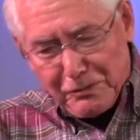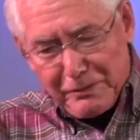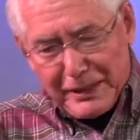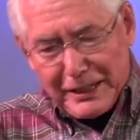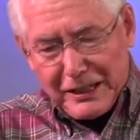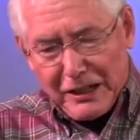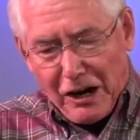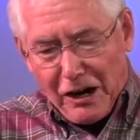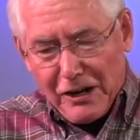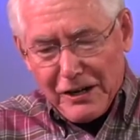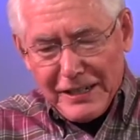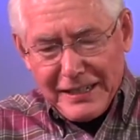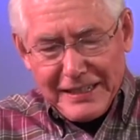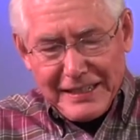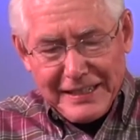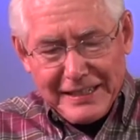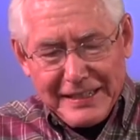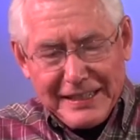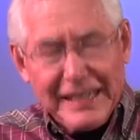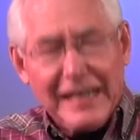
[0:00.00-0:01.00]

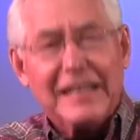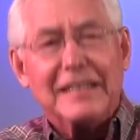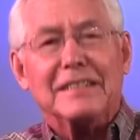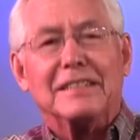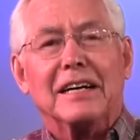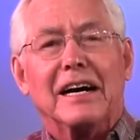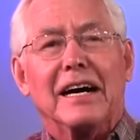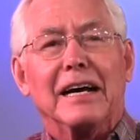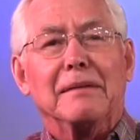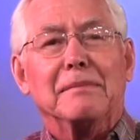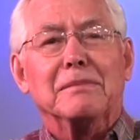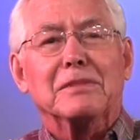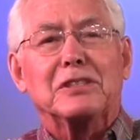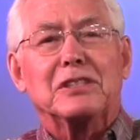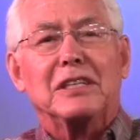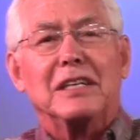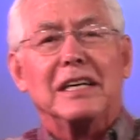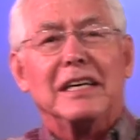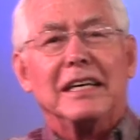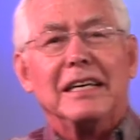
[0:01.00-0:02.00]
regarding the end
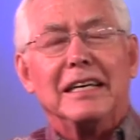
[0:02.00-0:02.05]
times.